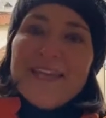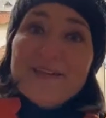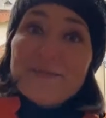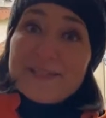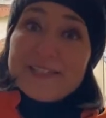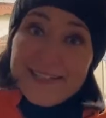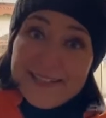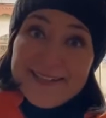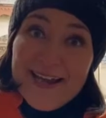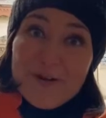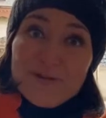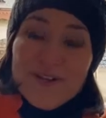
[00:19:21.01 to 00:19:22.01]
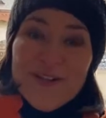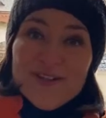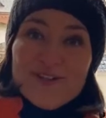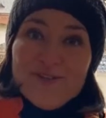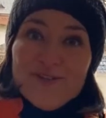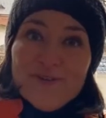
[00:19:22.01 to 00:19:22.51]
He was sent out
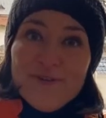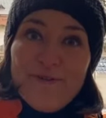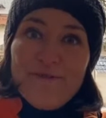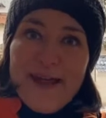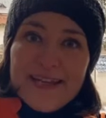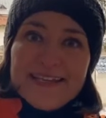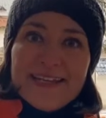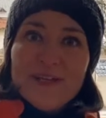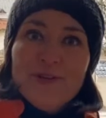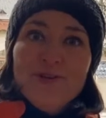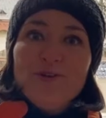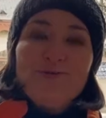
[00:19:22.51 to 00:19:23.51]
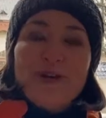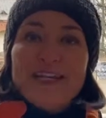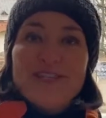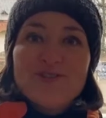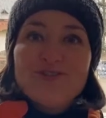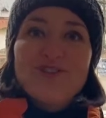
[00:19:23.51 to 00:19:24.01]
to find a new
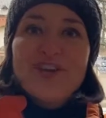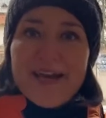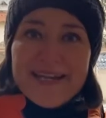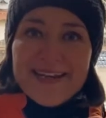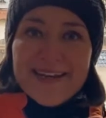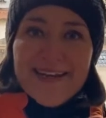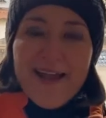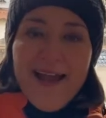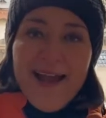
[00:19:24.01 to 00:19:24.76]
way to China,